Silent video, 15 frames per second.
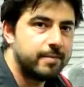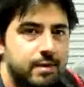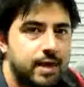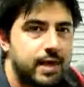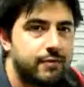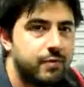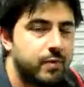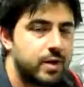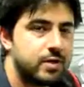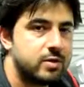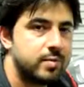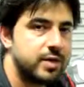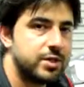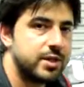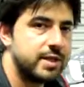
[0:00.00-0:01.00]
And if you wanted to
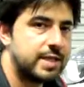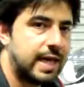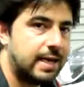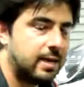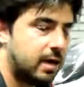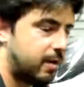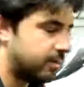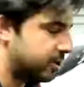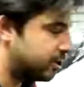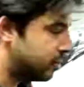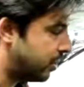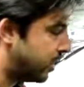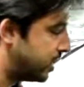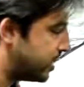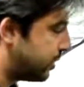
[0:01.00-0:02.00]
measure exactly how much
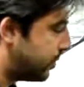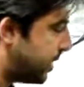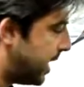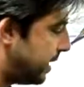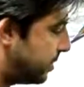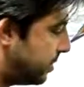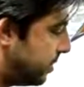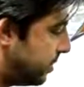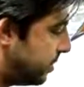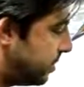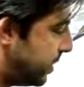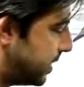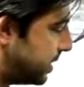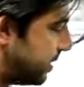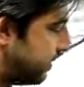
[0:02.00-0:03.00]
torque is required to
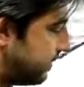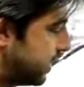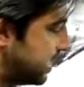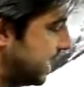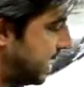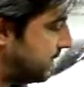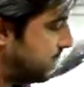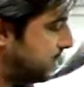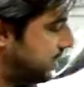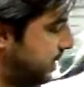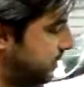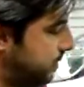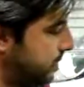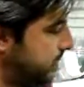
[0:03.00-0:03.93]
twist off this axle nut,